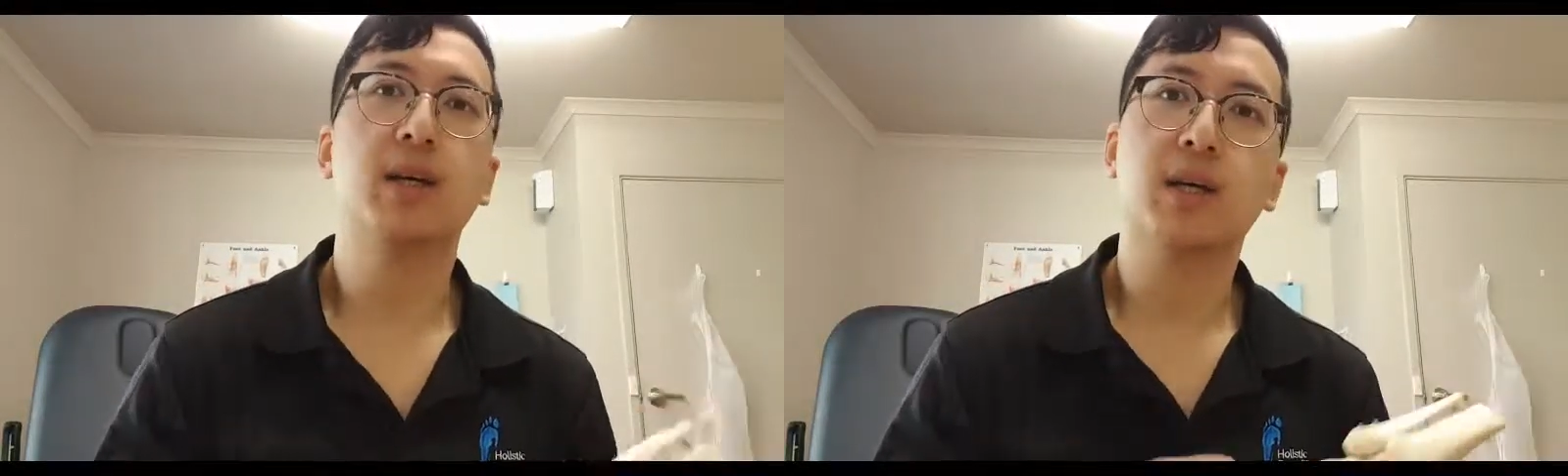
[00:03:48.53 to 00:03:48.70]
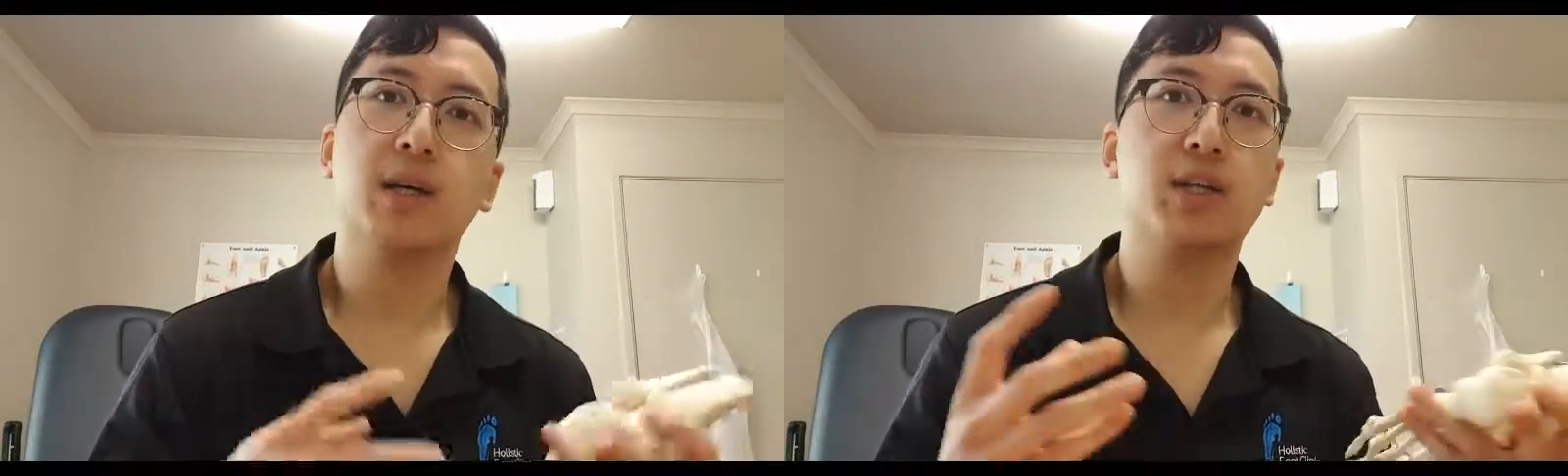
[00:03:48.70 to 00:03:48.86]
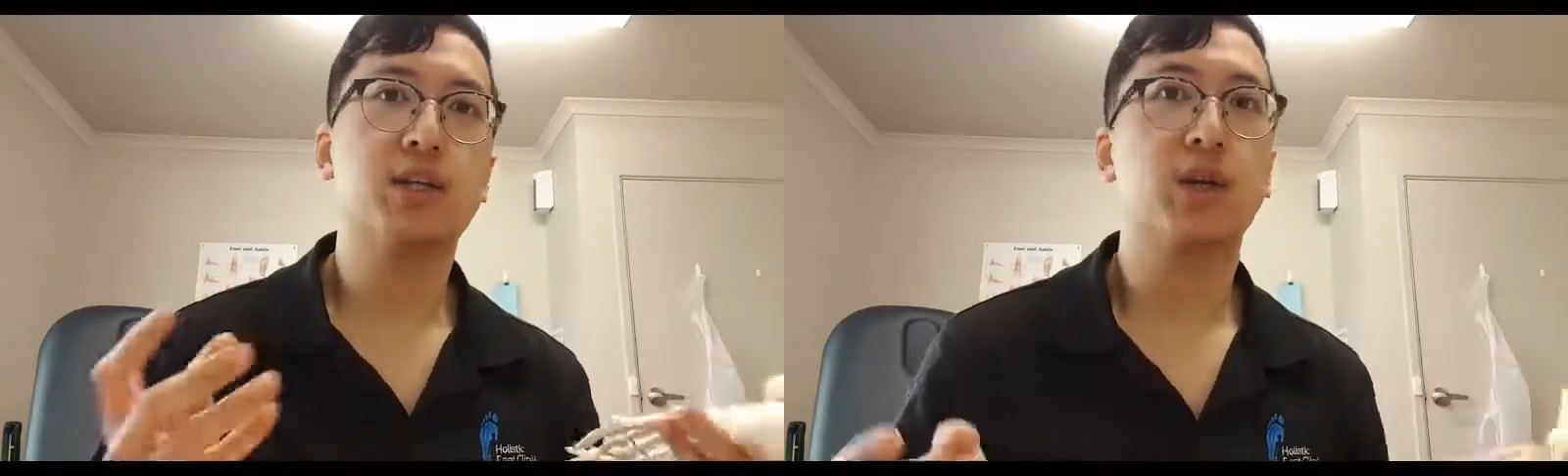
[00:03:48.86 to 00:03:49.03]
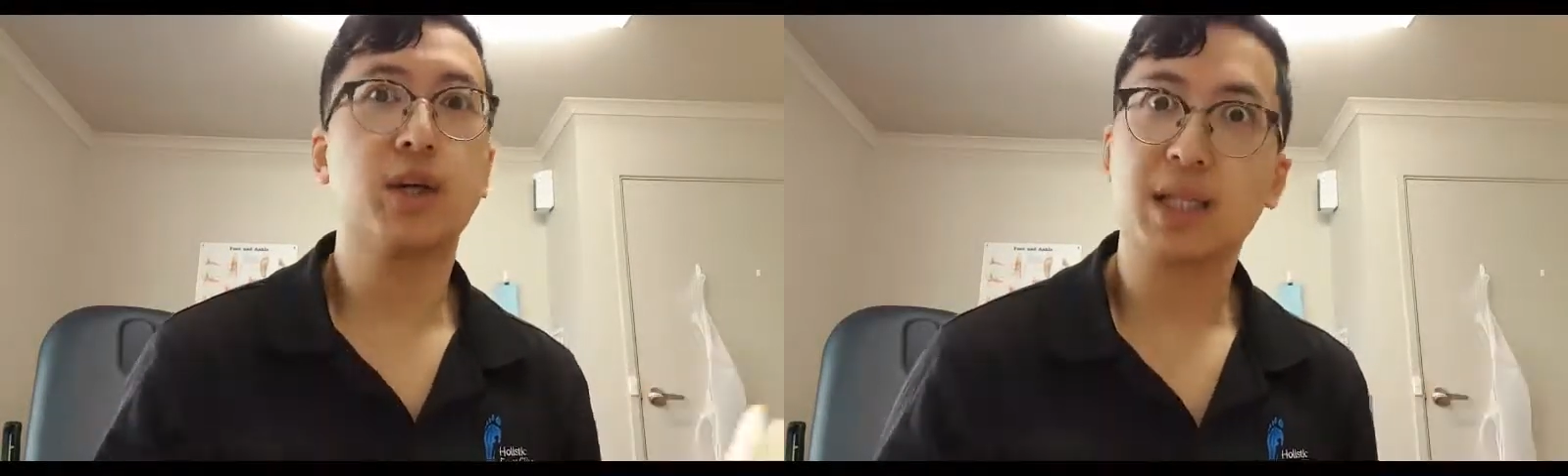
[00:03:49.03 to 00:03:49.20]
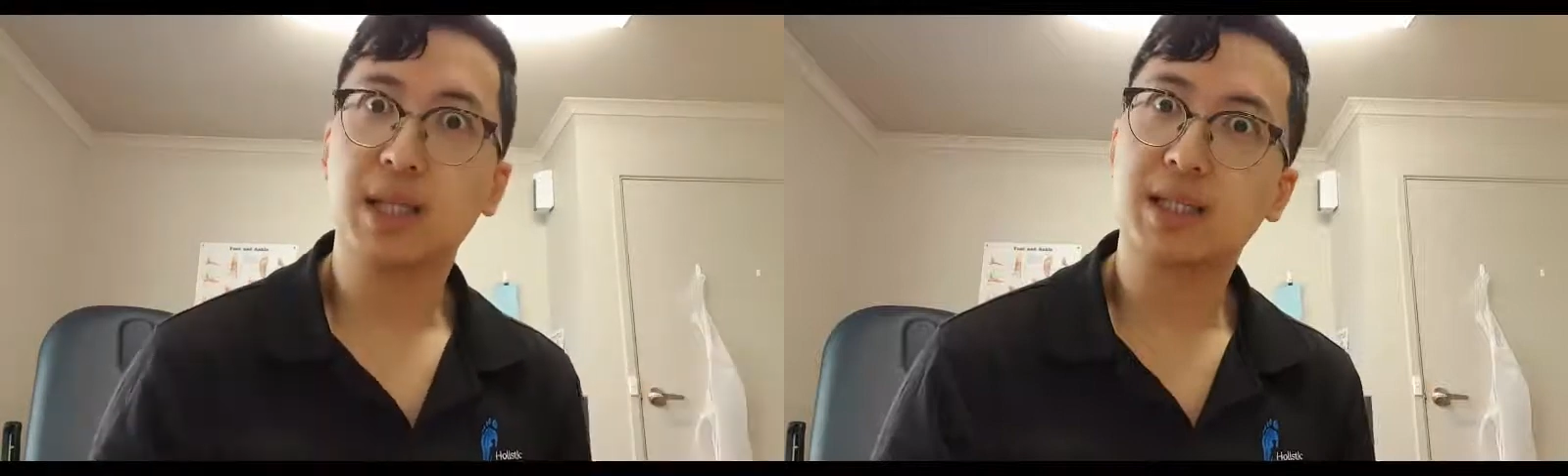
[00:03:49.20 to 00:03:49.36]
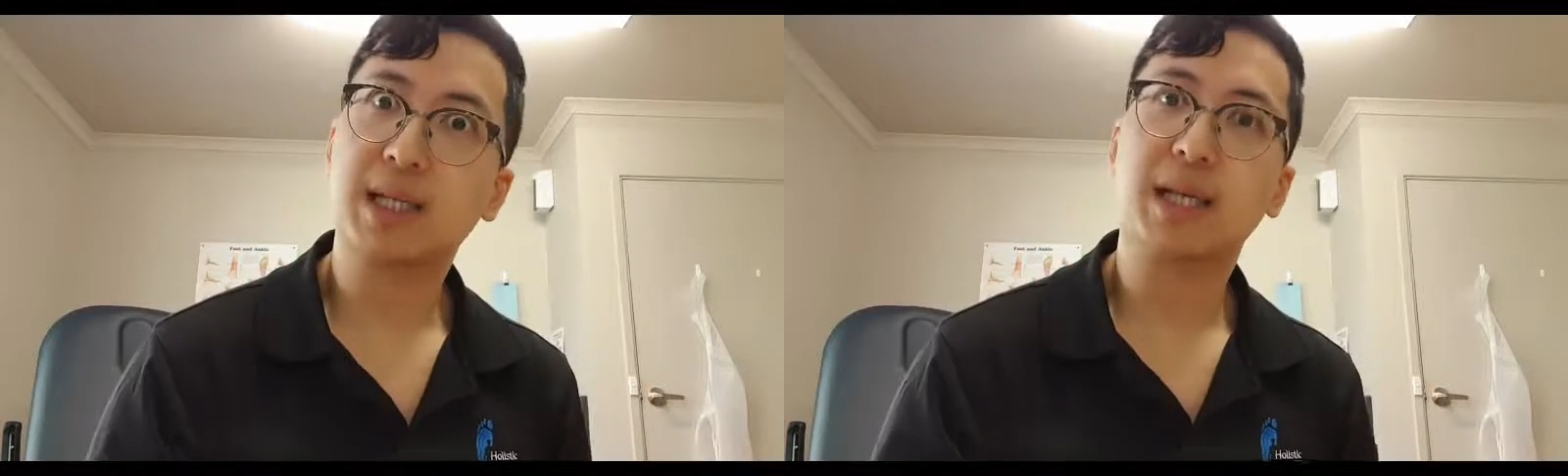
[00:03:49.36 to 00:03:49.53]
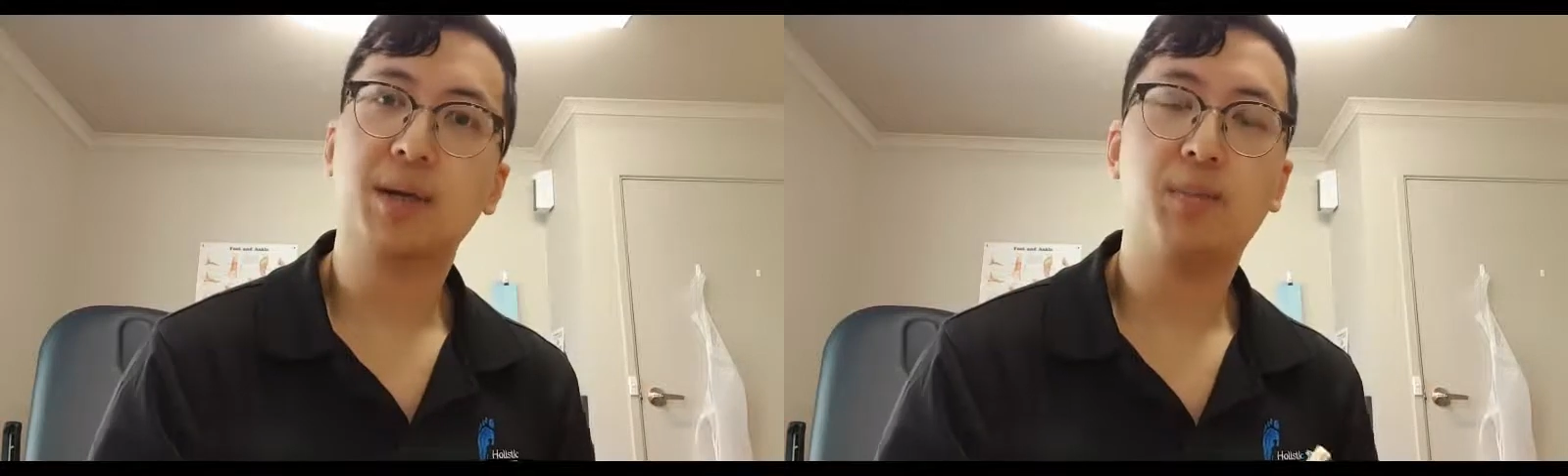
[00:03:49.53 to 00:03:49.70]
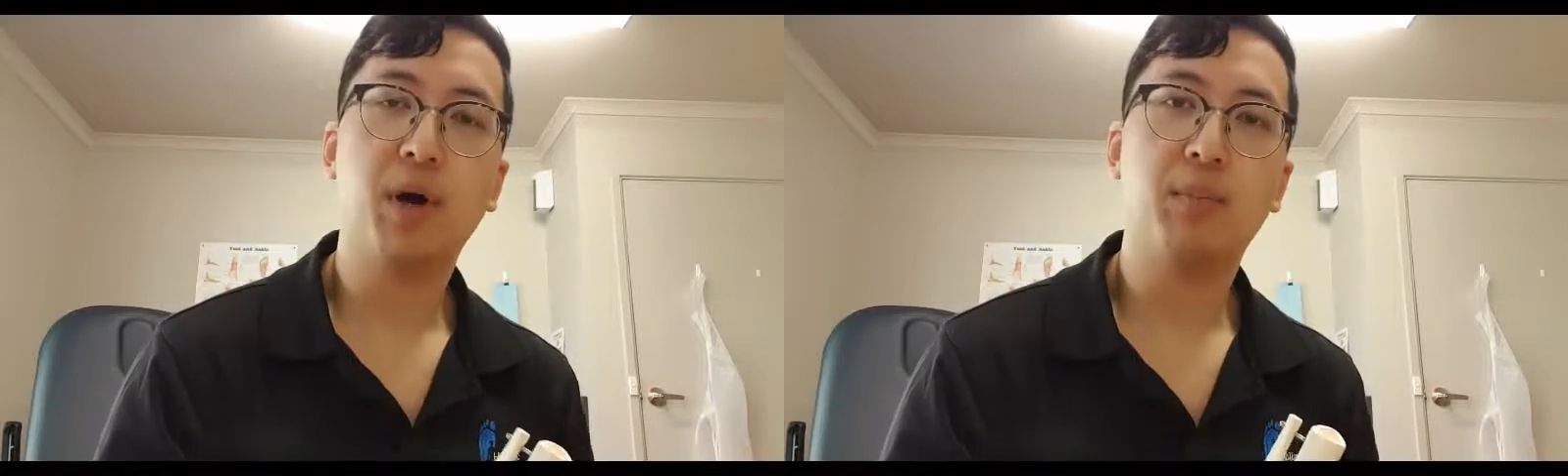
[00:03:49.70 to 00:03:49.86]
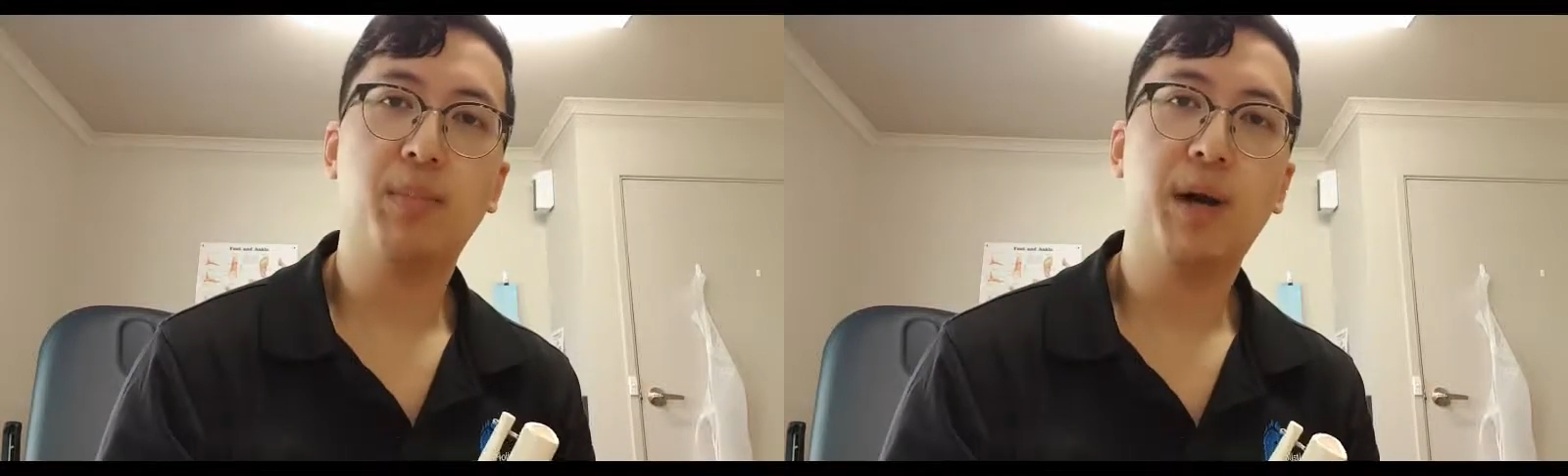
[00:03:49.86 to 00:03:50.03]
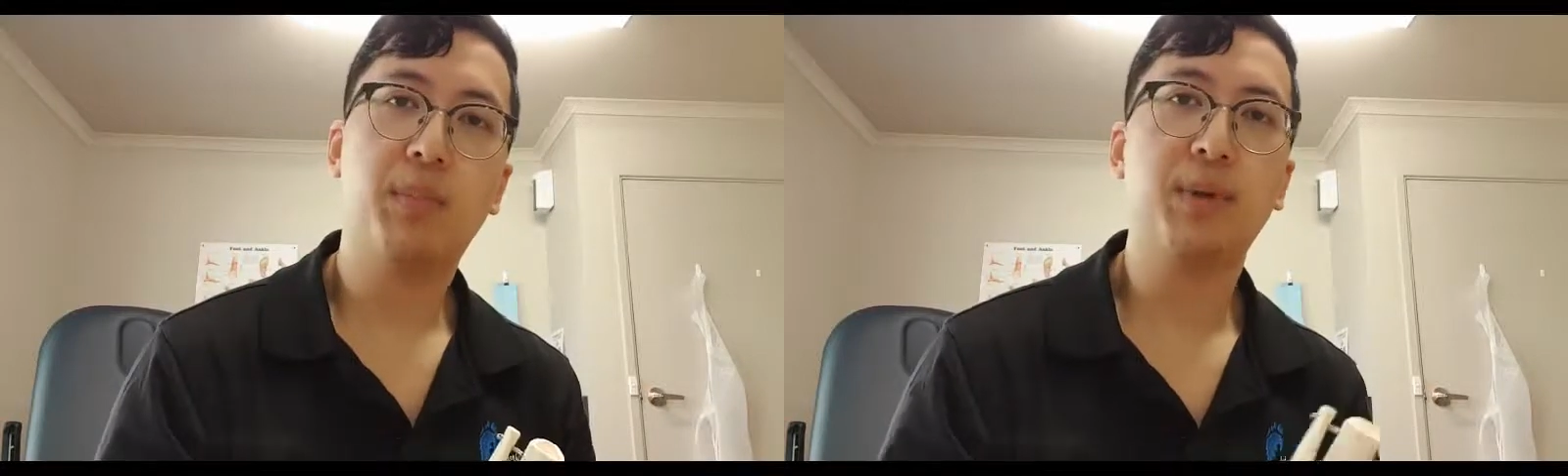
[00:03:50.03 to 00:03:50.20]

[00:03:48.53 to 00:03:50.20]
concerning things that can pop up,